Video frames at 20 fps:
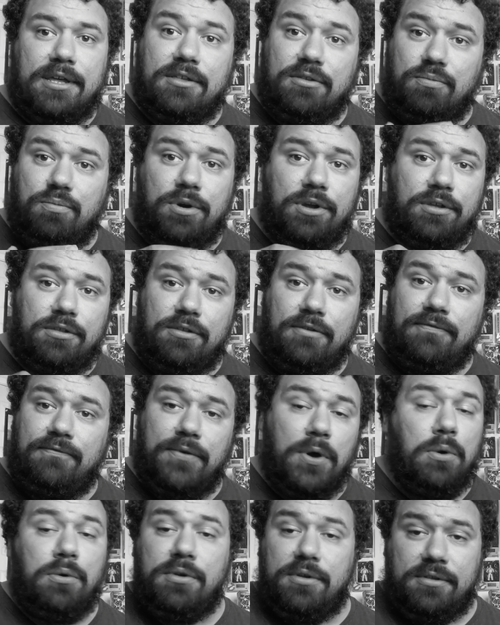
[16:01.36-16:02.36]
is what the
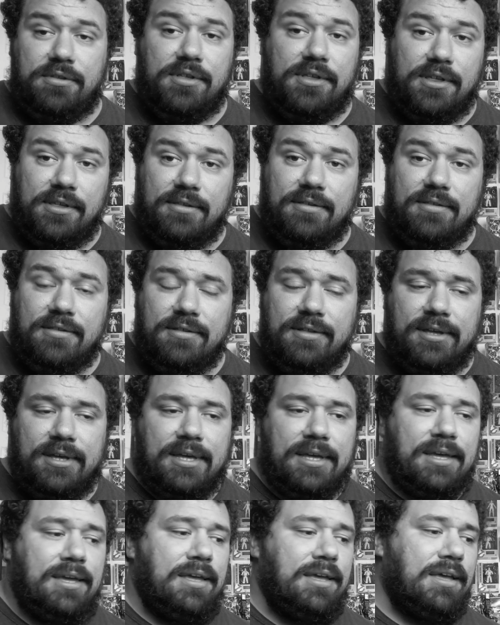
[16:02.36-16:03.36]
focus is.
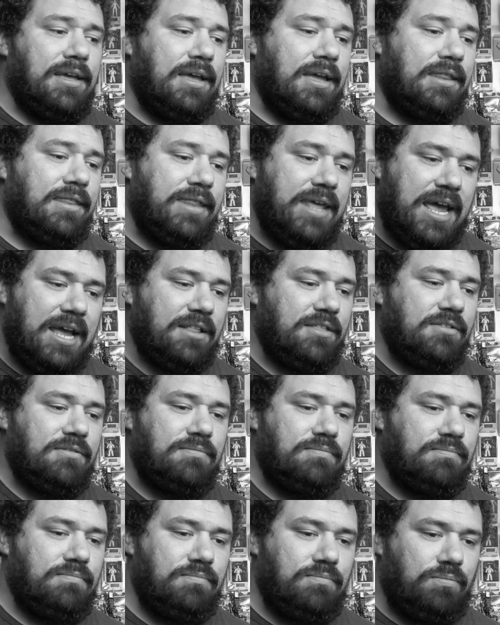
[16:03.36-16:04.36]
And
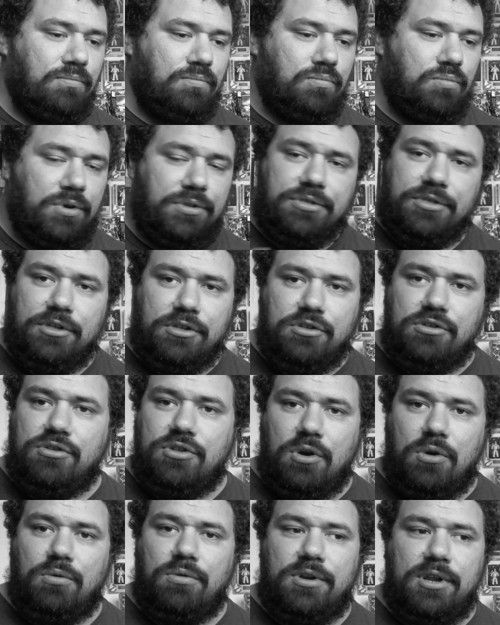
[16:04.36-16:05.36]
that's what this
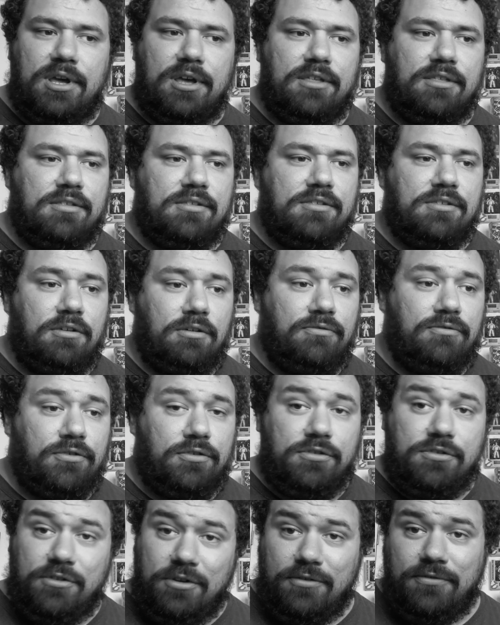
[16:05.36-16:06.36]
show does. Silver
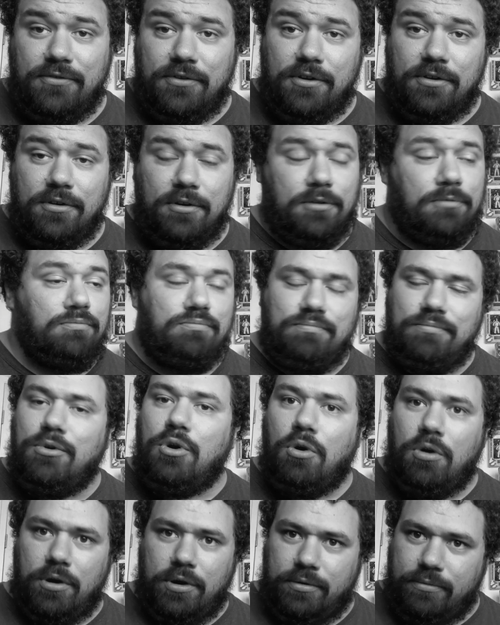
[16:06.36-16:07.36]
Surfer, or
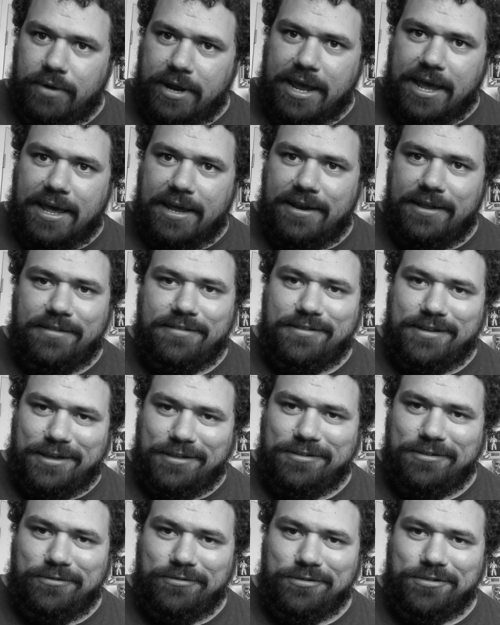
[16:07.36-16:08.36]
Norrin Rad, he's
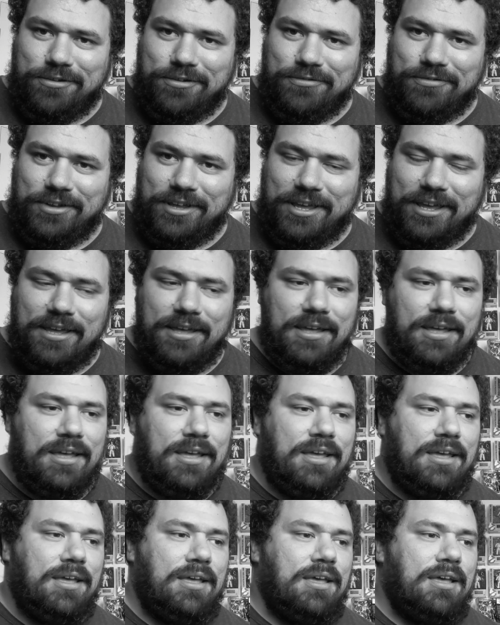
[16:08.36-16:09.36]
not Silver Surfer yet,
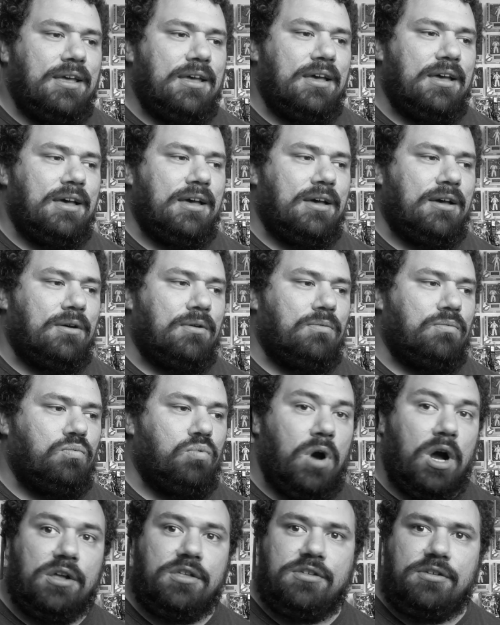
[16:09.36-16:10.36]

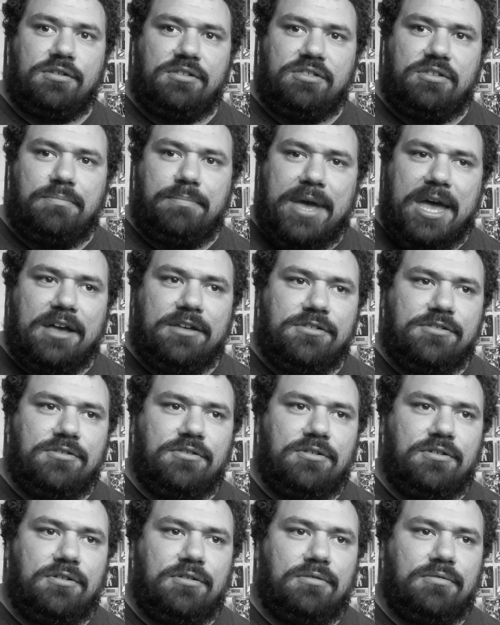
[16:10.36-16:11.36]
watches the
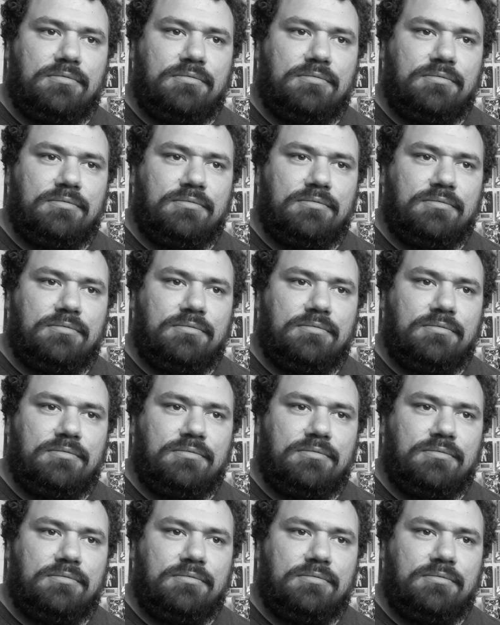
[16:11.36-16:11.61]
Master